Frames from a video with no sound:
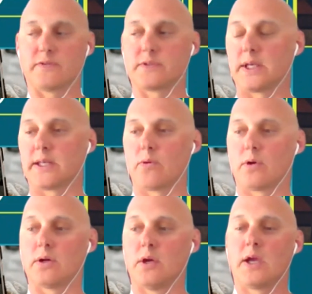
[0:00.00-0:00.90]
That they
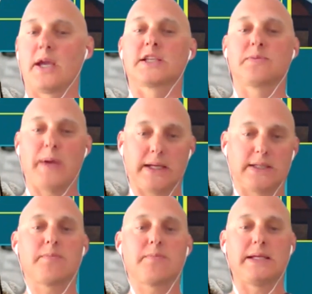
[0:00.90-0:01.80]
were
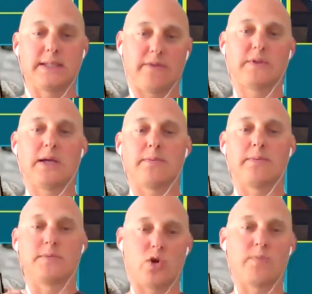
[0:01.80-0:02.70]
expecting me to give them
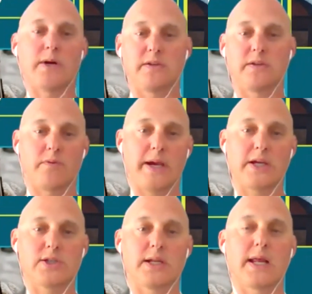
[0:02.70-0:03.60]
so much
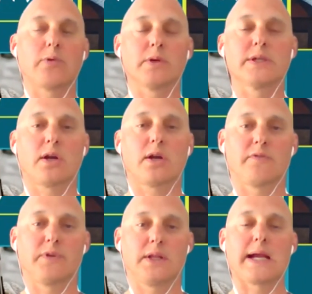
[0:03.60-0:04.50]
information, and I really started to
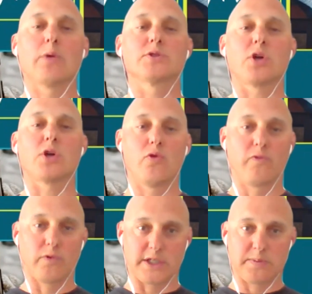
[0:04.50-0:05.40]
feel like I was
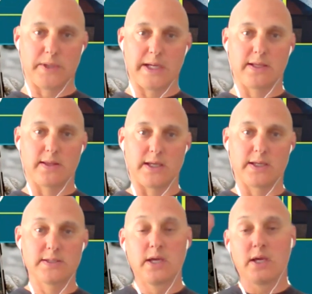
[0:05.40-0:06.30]
over explaining
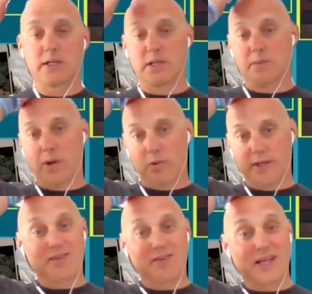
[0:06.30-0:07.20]
things to the point where
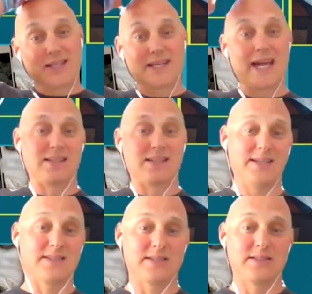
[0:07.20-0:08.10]
they didn't feel like they had to
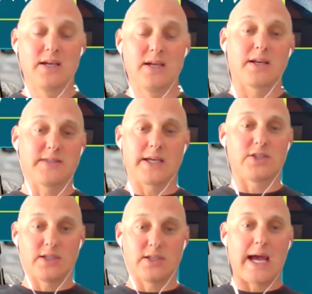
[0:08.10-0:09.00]
listen because they
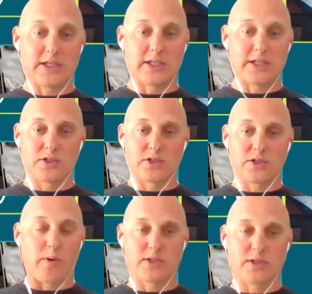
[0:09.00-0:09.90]
could just ask
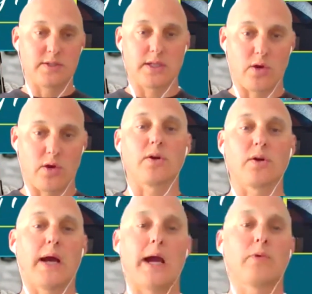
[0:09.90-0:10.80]
questions and go back. So I,
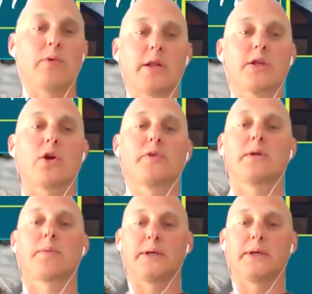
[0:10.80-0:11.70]
I wanted to go the
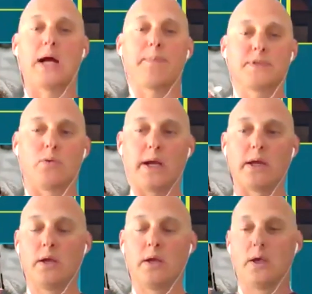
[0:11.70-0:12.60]
complete opposite way.
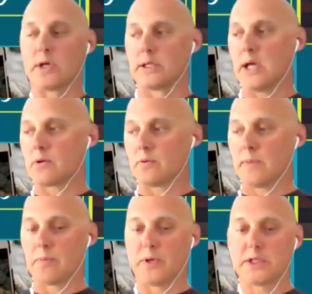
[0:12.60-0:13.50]
So I talked with
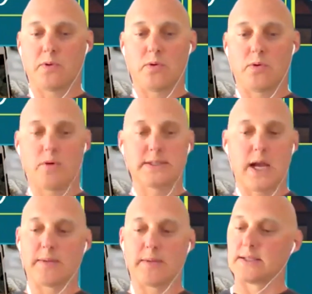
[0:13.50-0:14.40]
my principal one
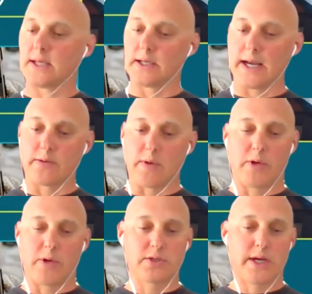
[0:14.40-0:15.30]
time and I said, look, I, I
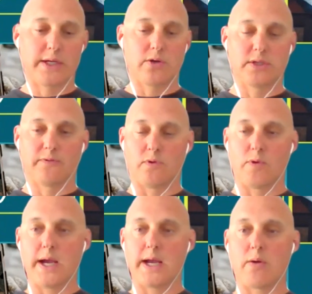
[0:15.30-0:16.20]
want to try and go a different
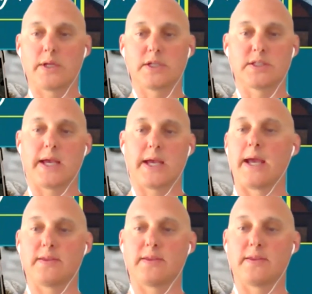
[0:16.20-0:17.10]
way. I want to just say,
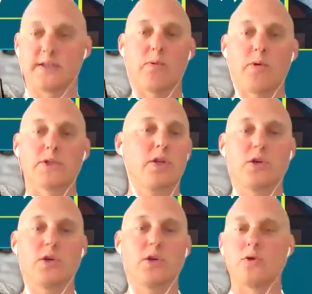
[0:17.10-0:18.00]
hey, this is what I want you to
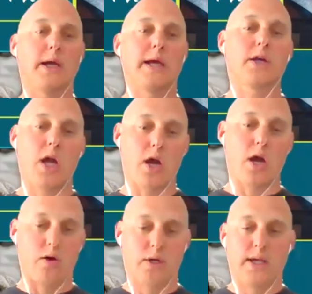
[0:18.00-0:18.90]
do and
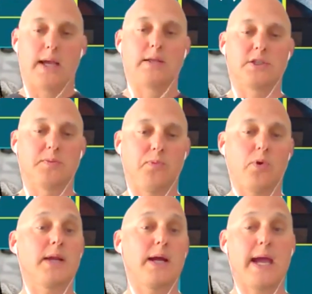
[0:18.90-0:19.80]
go. And the
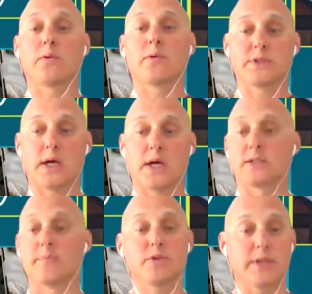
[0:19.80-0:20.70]
support that I had was
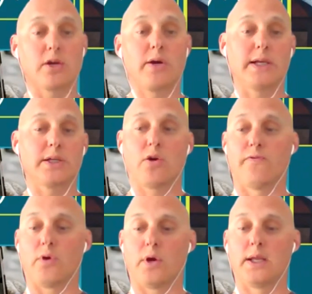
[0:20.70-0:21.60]
awesome. It was like, go ahead and go
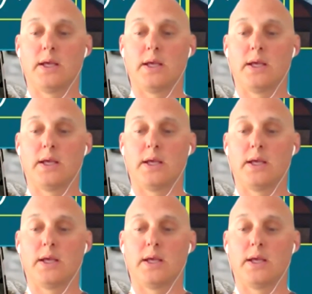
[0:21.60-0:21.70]
for it.